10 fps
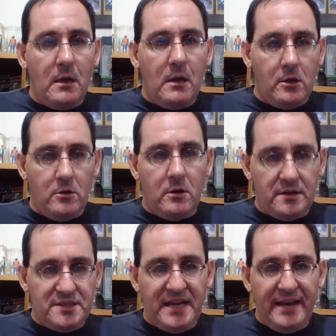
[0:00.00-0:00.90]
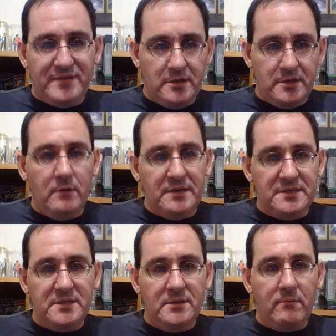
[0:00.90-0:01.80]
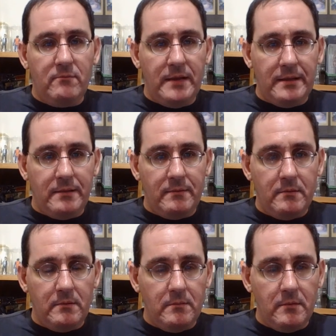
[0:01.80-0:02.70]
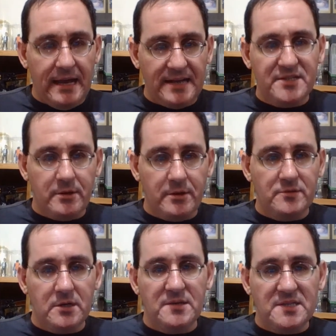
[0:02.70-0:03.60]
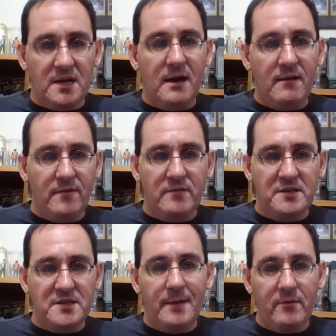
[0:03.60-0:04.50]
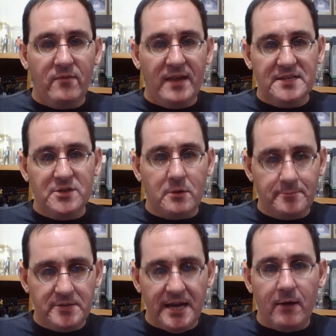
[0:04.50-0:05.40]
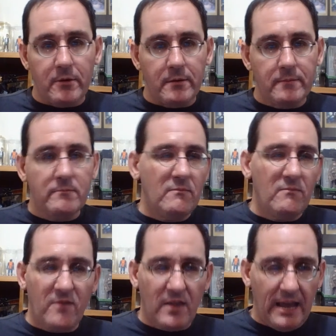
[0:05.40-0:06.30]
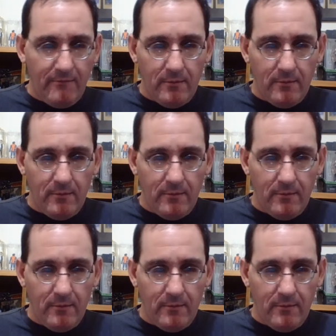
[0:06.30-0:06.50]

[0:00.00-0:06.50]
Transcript: Clark saves Lois, when Lex throws Lois off of the top of LexCorp Tower, for lack of a